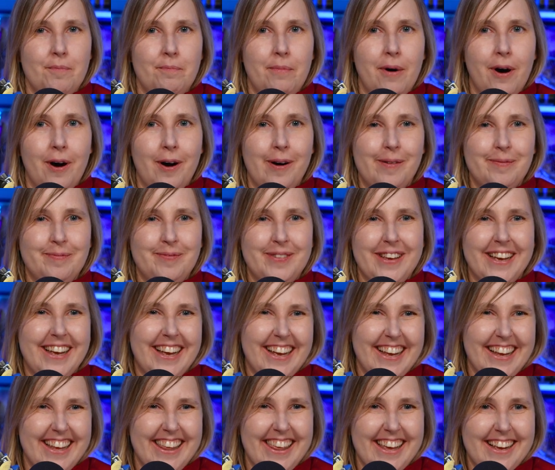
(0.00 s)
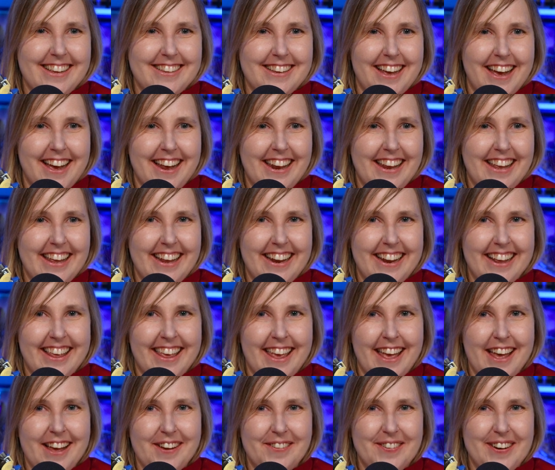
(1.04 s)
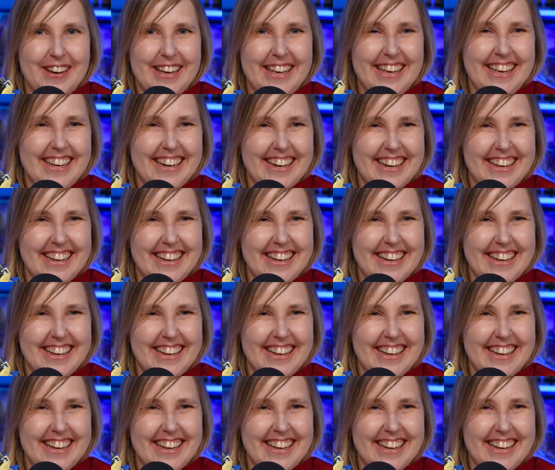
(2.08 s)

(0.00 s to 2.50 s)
Pumped, excited, can't wait.